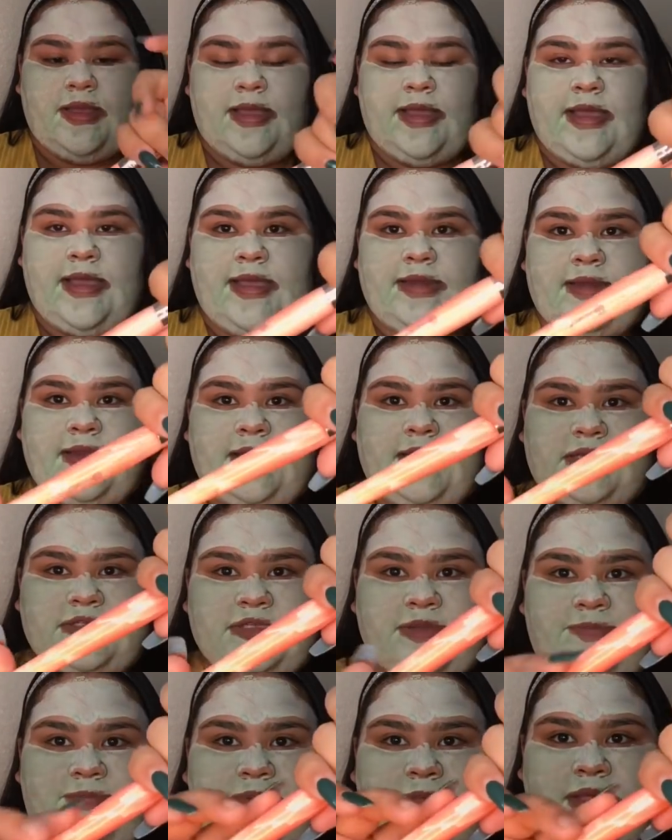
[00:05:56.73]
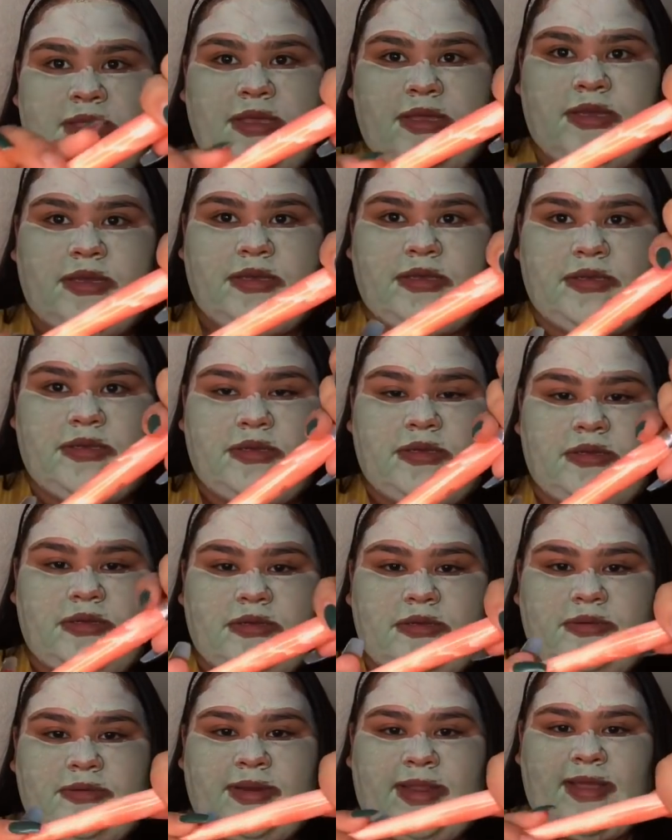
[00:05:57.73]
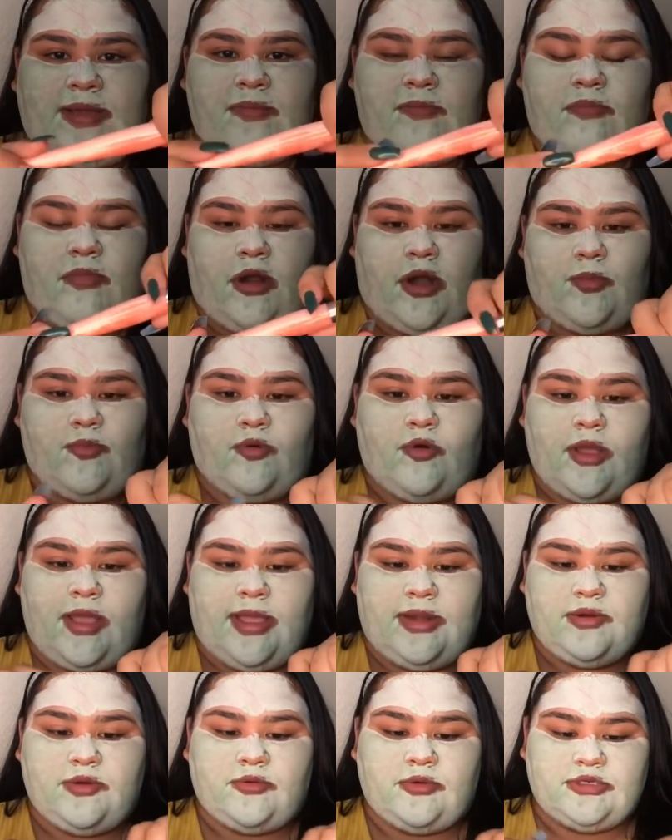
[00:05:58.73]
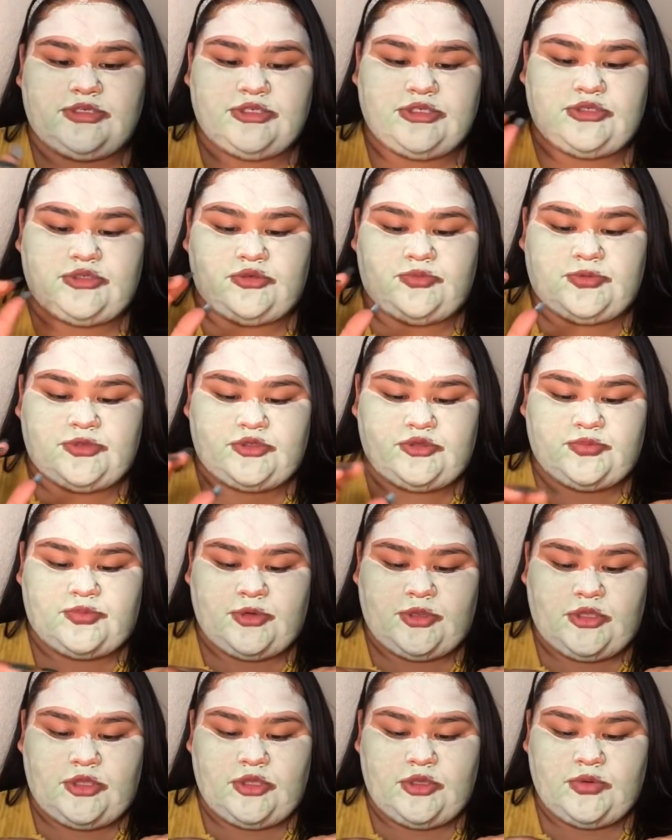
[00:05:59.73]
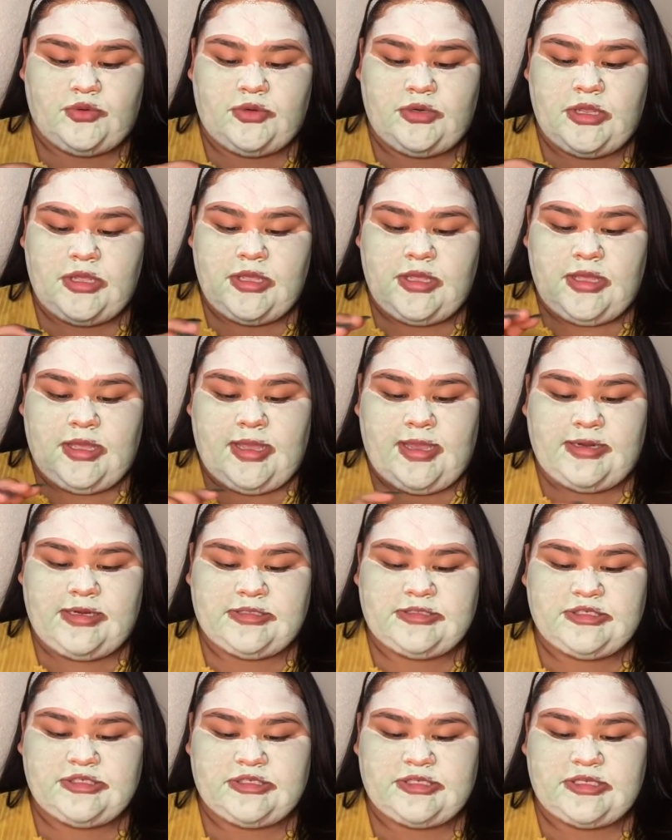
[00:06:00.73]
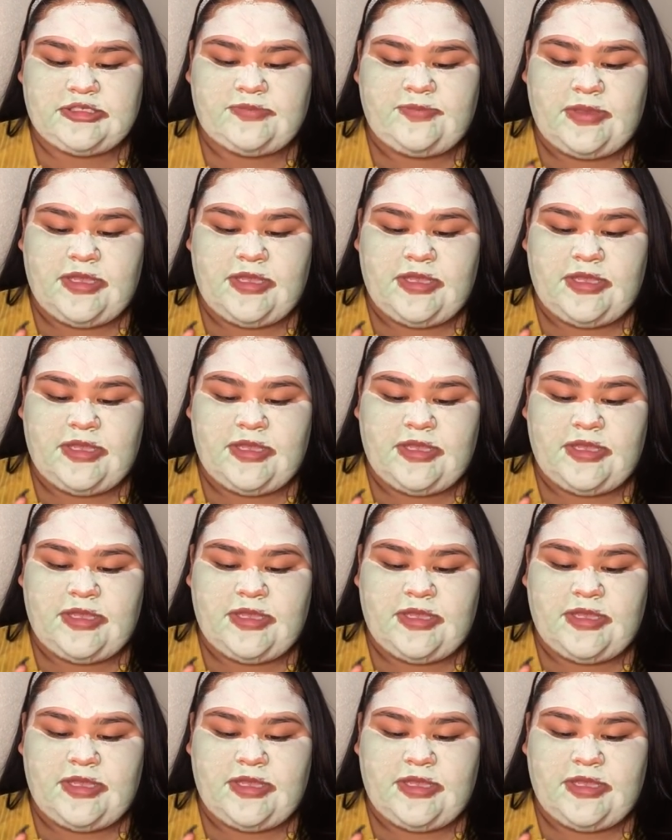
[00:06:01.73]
And it has a pink, like, marble handle, which is super, super cute. And it just says